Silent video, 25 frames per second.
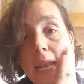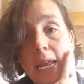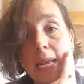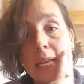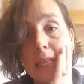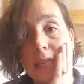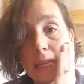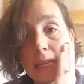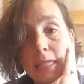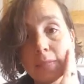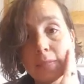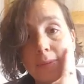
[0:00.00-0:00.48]
then I
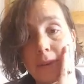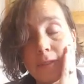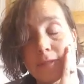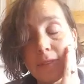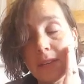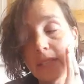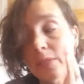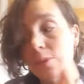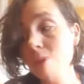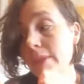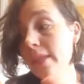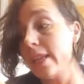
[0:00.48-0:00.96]
cleanse my
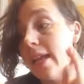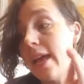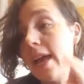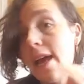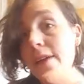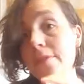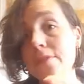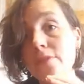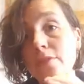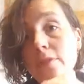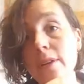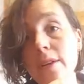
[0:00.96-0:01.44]
face with it
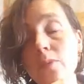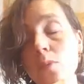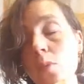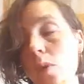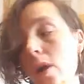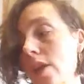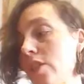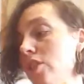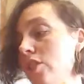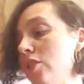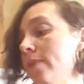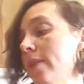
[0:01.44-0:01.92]
after I've
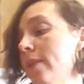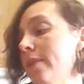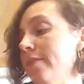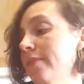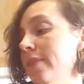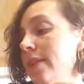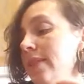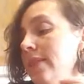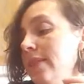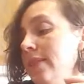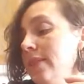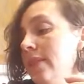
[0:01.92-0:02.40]
washed my
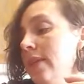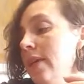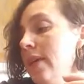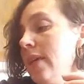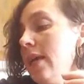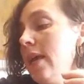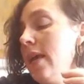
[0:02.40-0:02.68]
face.